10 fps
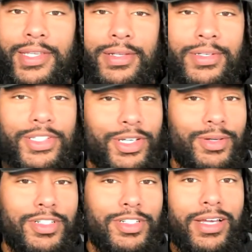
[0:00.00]
You see
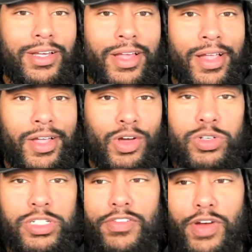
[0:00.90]
what I'm saying?
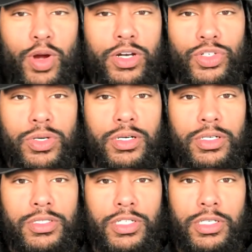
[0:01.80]
Who's giving her the
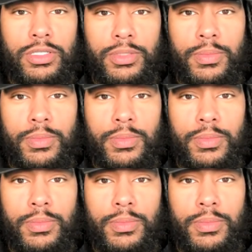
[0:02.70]
drugs to